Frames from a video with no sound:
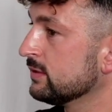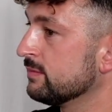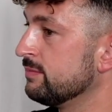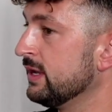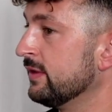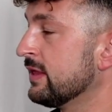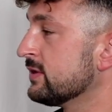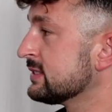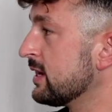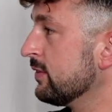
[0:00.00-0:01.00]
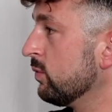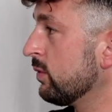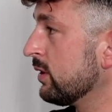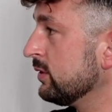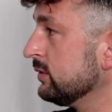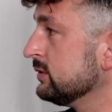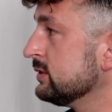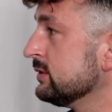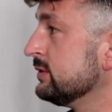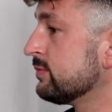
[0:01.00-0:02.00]
being on the other side of the world,
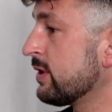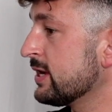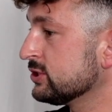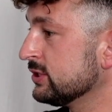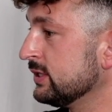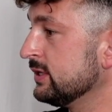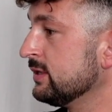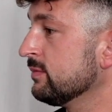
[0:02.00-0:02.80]
depression,